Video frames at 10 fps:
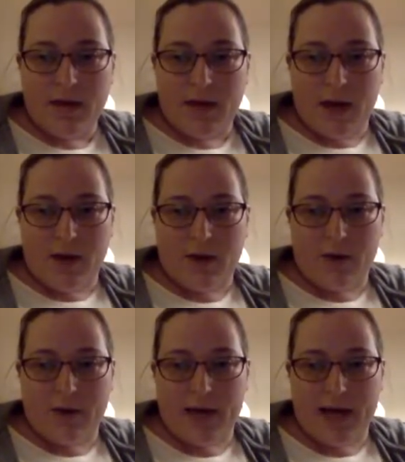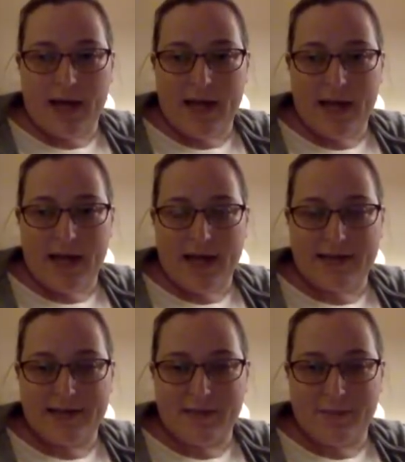Oh, hey,
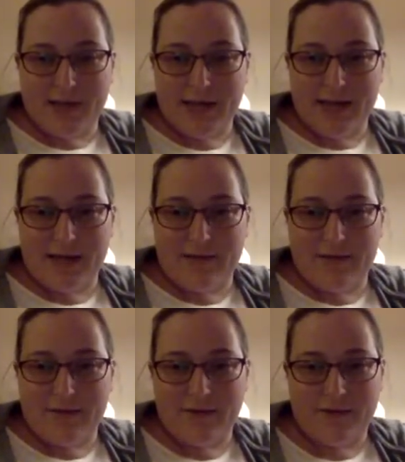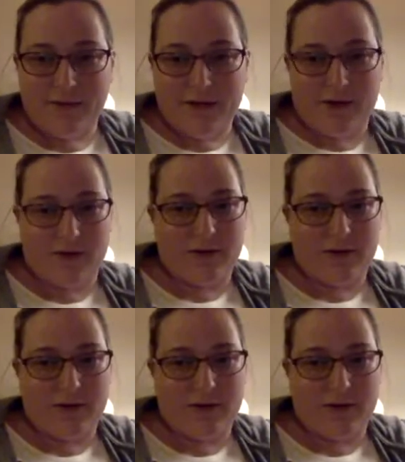it's the beeve. Oh,